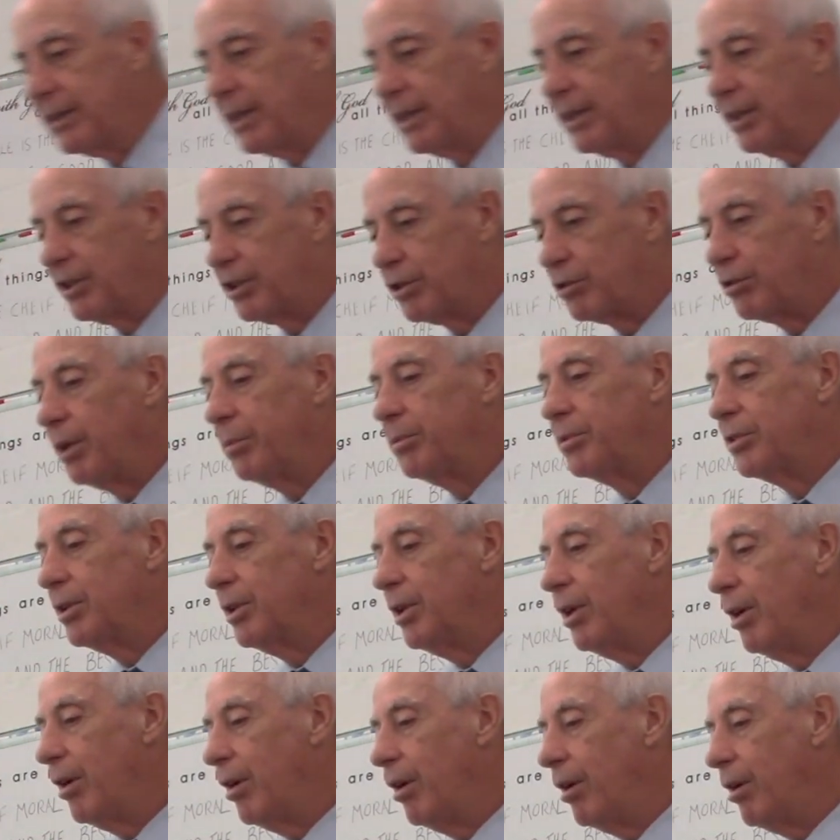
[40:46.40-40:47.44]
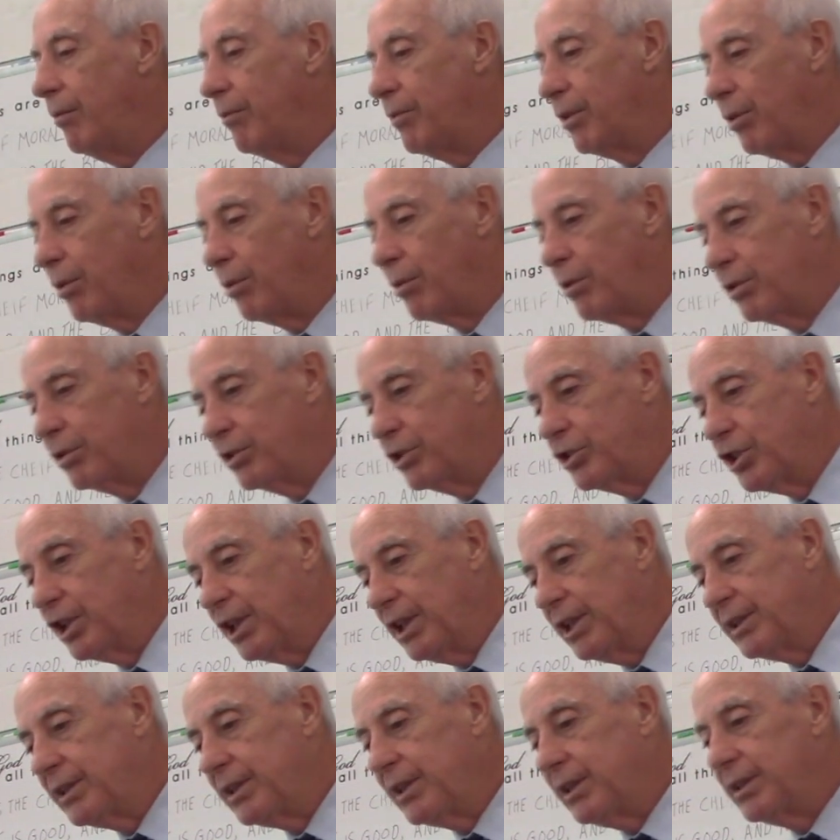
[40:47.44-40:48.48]
a description of the Lord
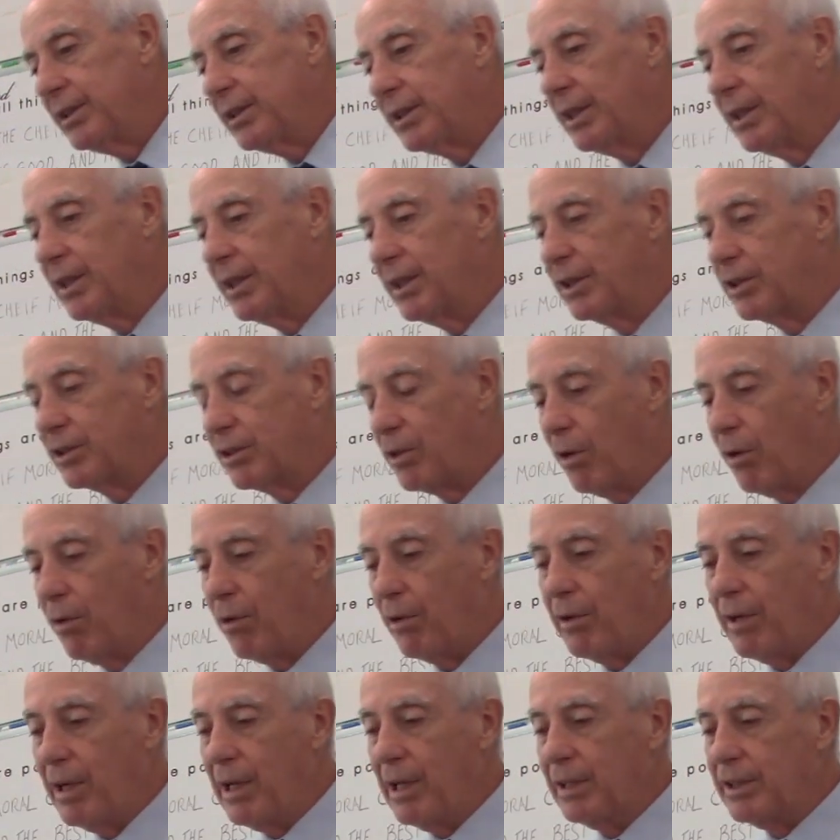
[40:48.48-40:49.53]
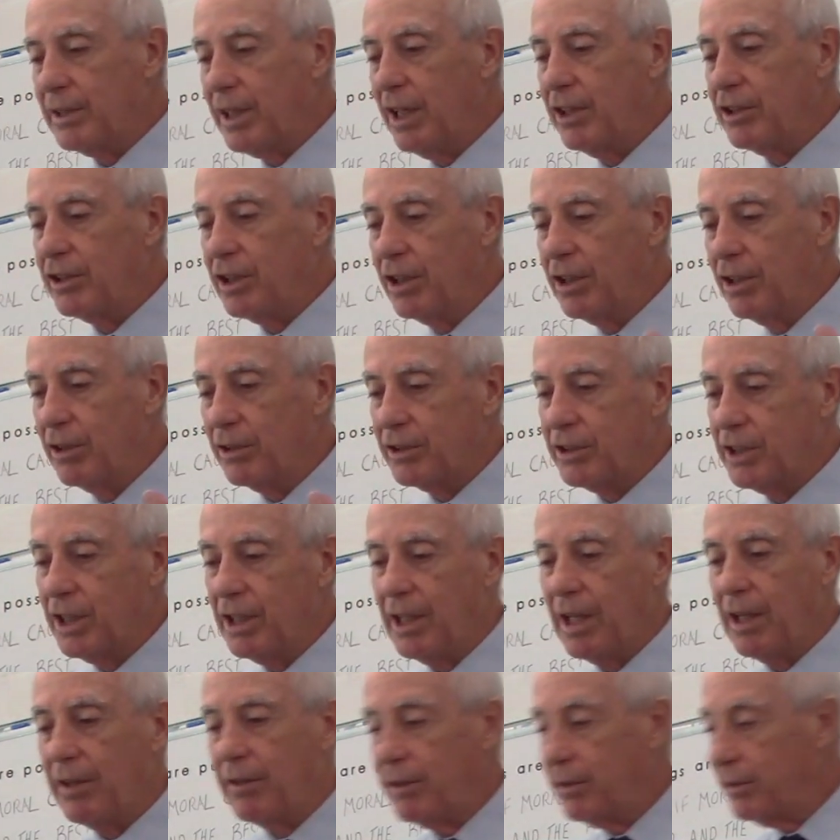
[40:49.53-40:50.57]
Jesus in his glory and such, and you'll see
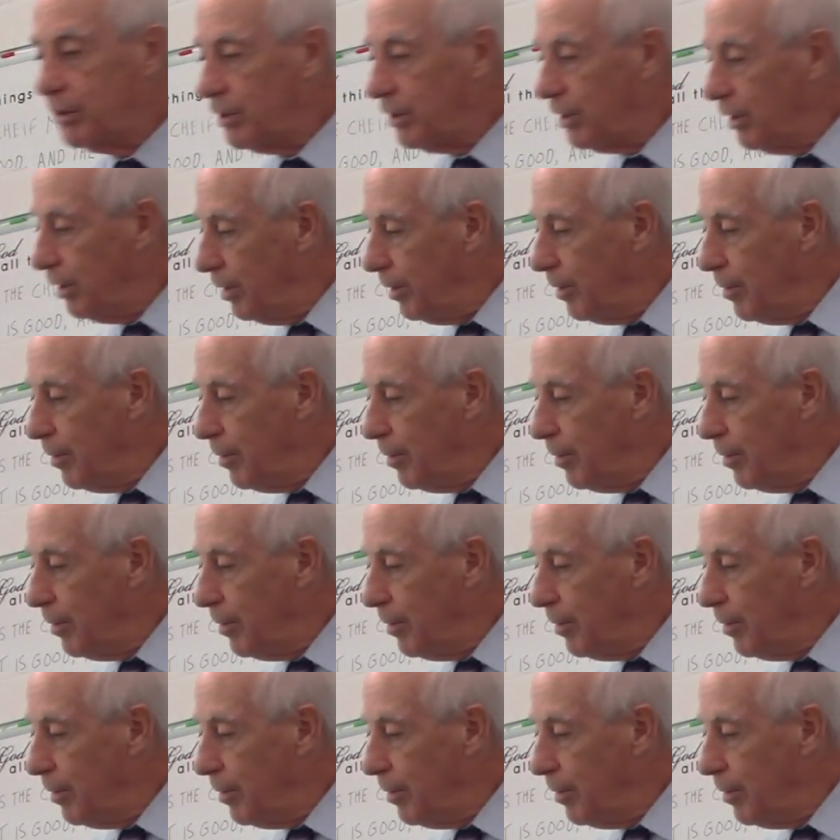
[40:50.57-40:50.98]
that there's